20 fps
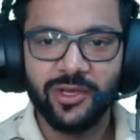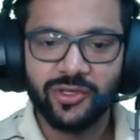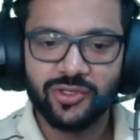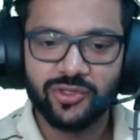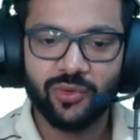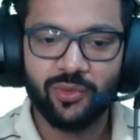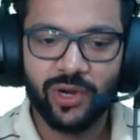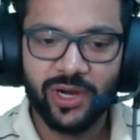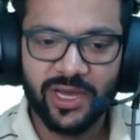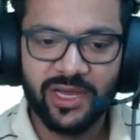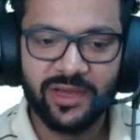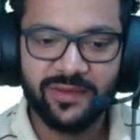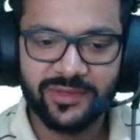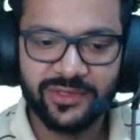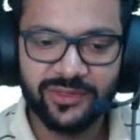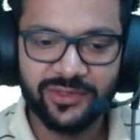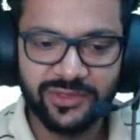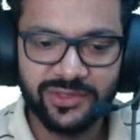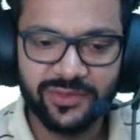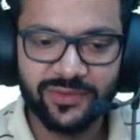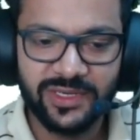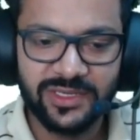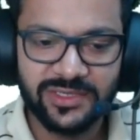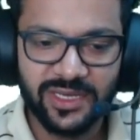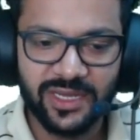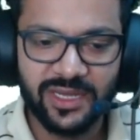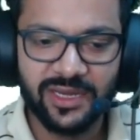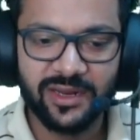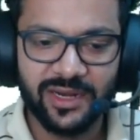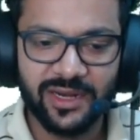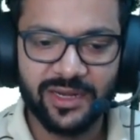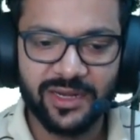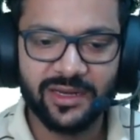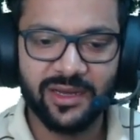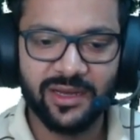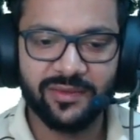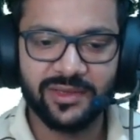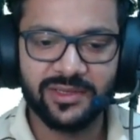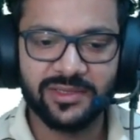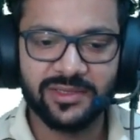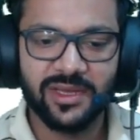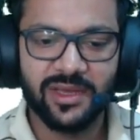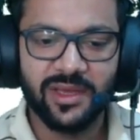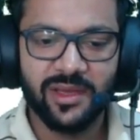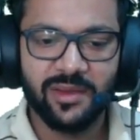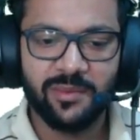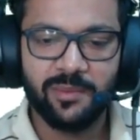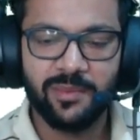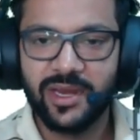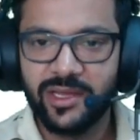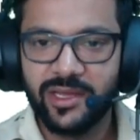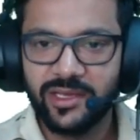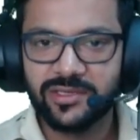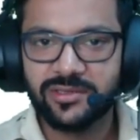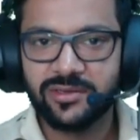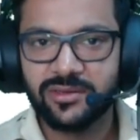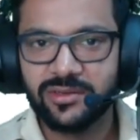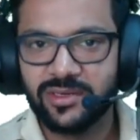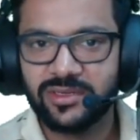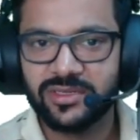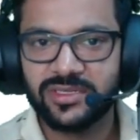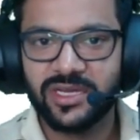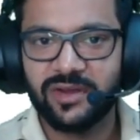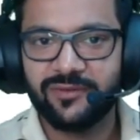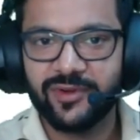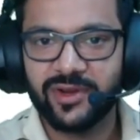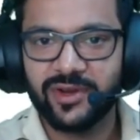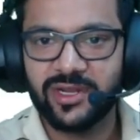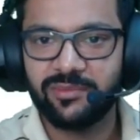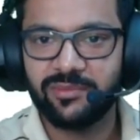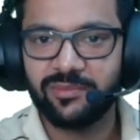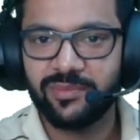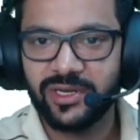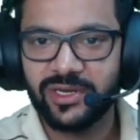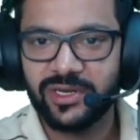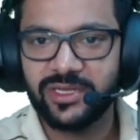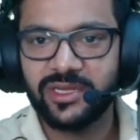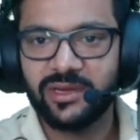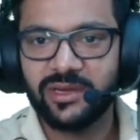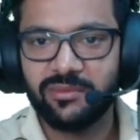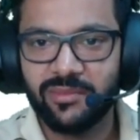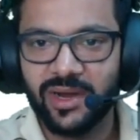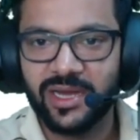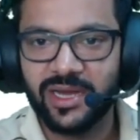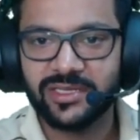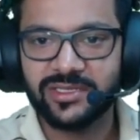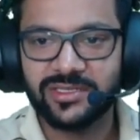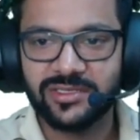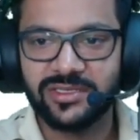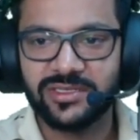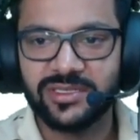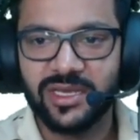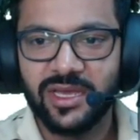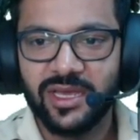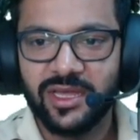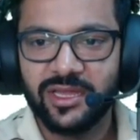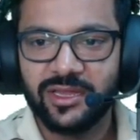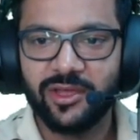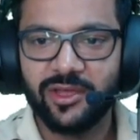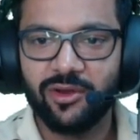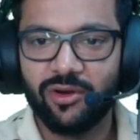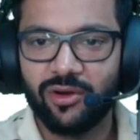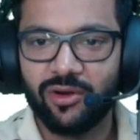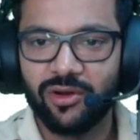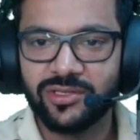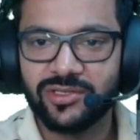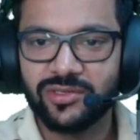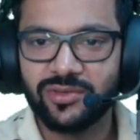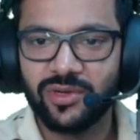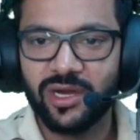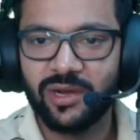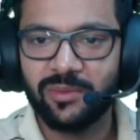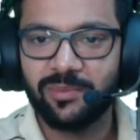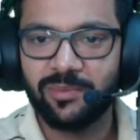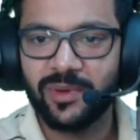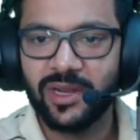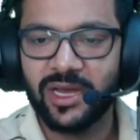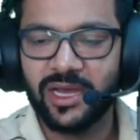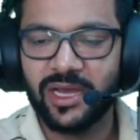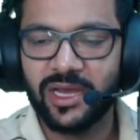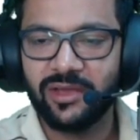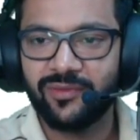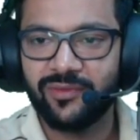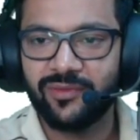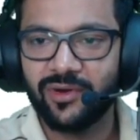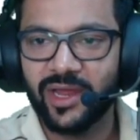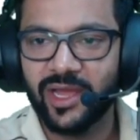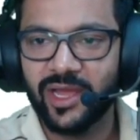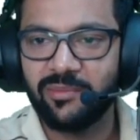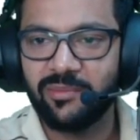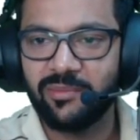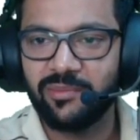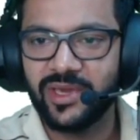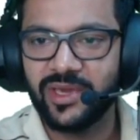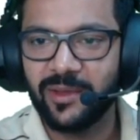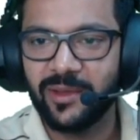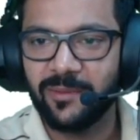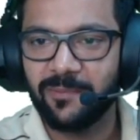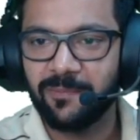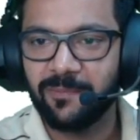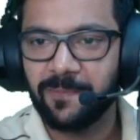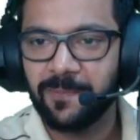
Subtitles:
So what I have usually seen right now is, many students after completing their master's, they also apply for MBA.